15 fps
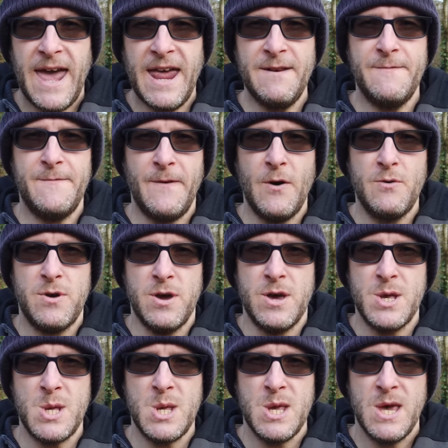in
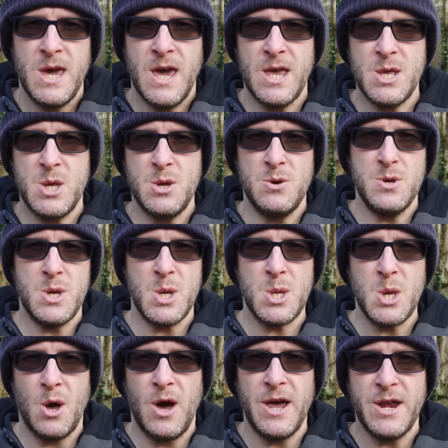focus until you
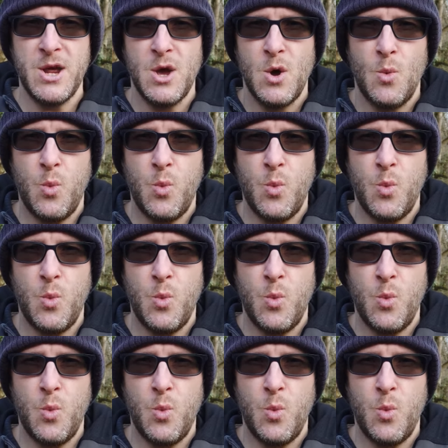decide